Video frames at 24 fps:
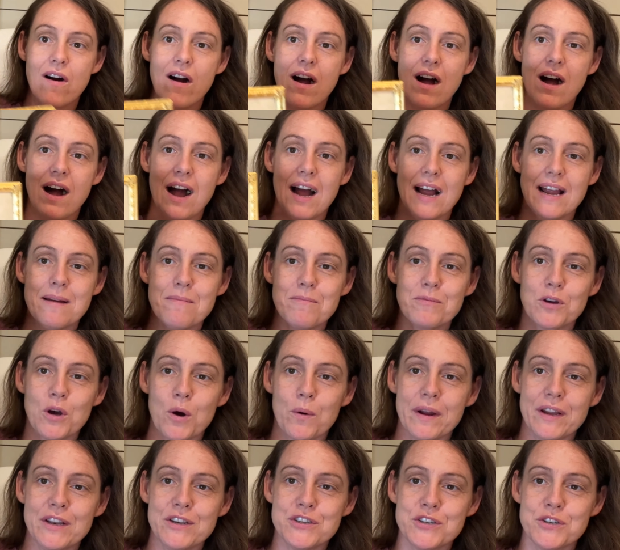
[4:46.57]
I am
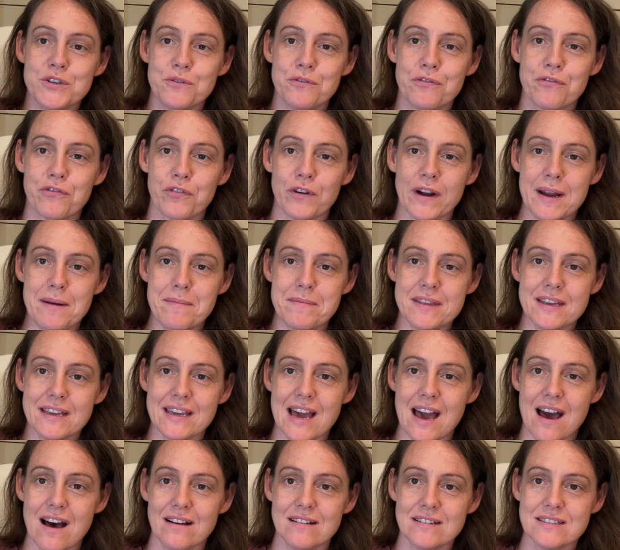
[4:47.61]
going to frame the
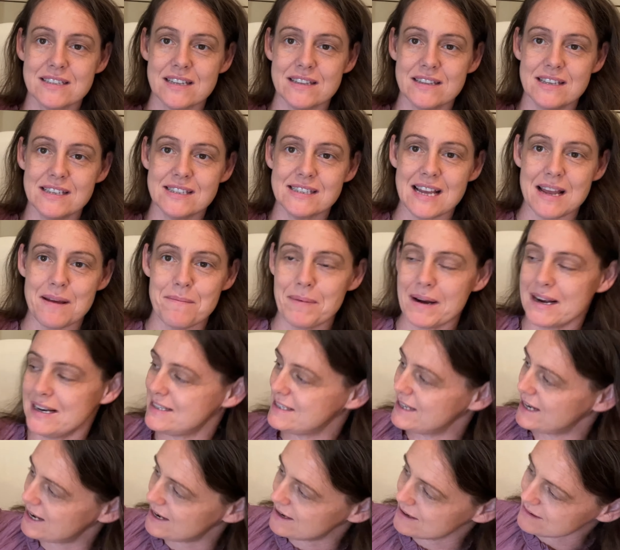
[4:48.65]
cows in this
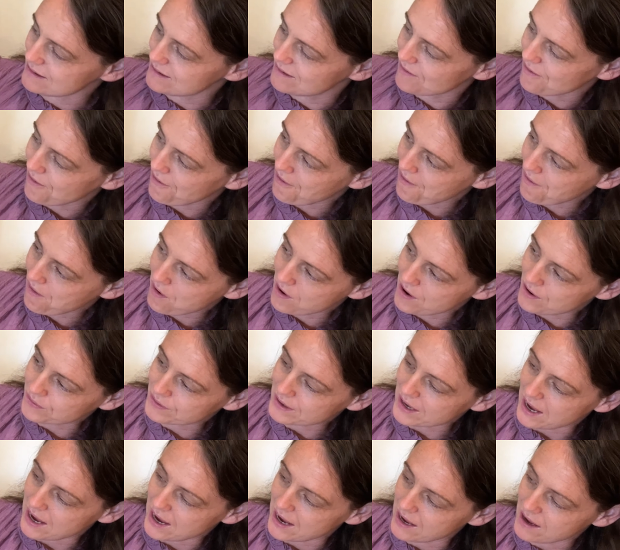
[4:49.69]
8x10.
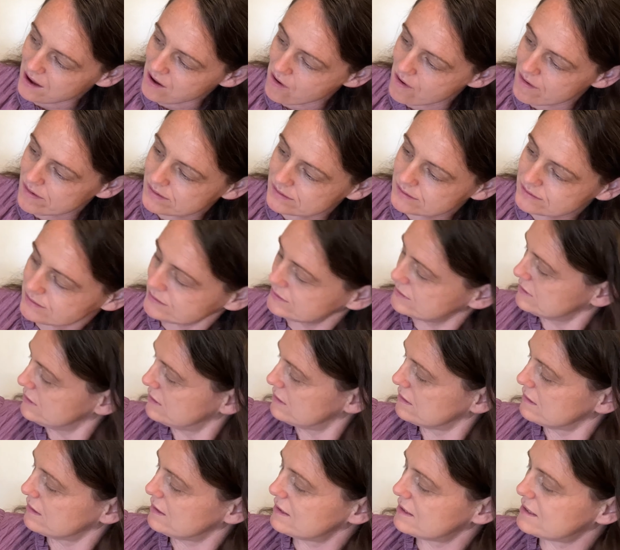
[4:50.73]
Okay,
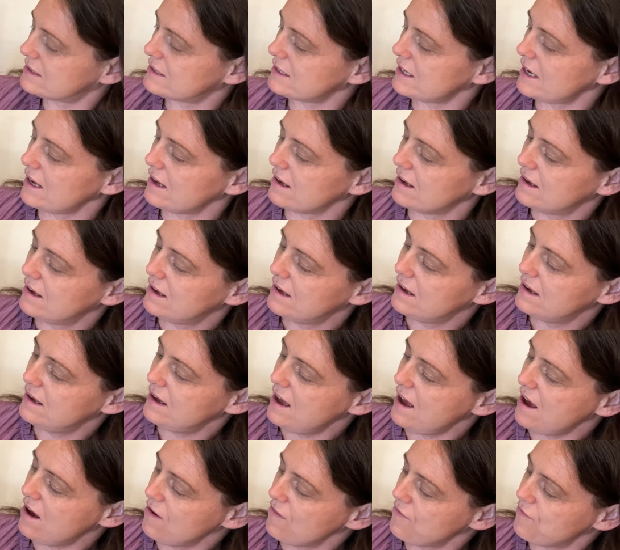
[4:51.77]
let's see.
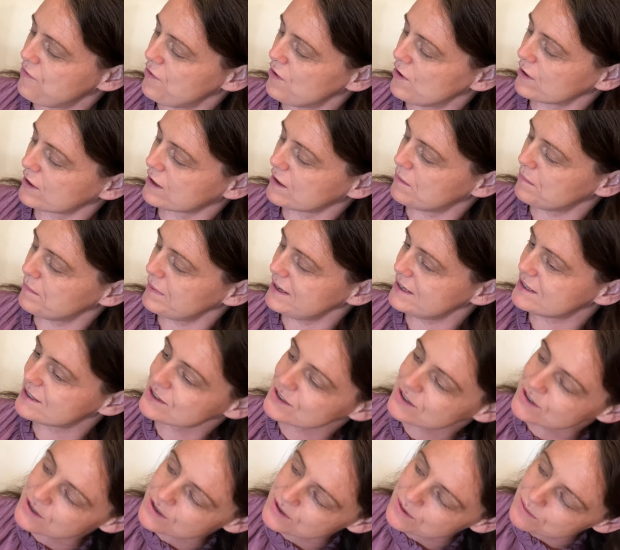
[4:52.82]
How far can we
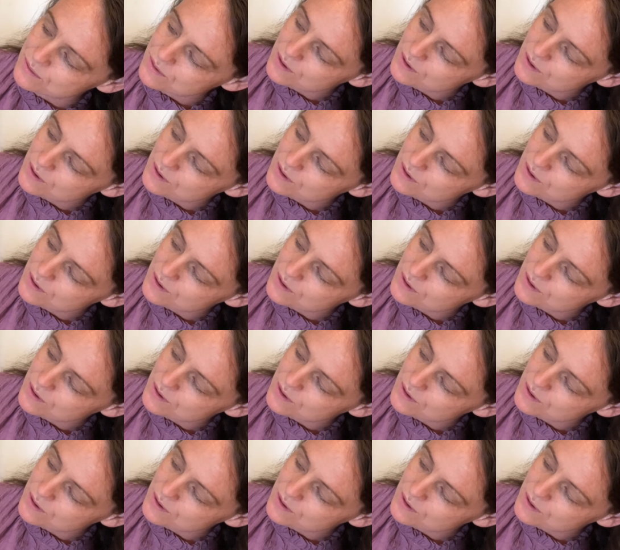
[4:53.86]
scoot